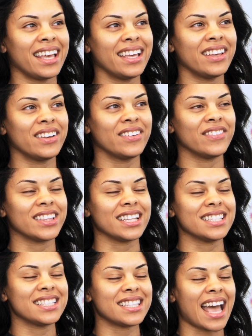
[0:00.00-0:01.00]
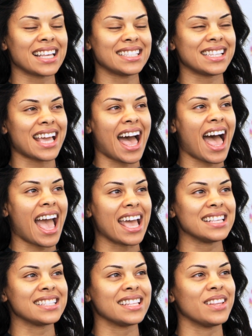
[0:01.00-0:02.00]
with the sexy
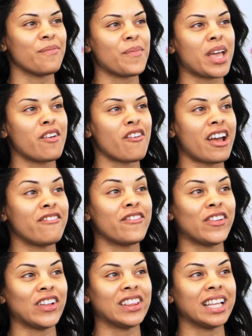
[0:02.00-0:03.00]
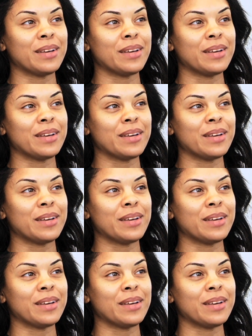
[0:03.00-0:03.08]
eyes and the big red full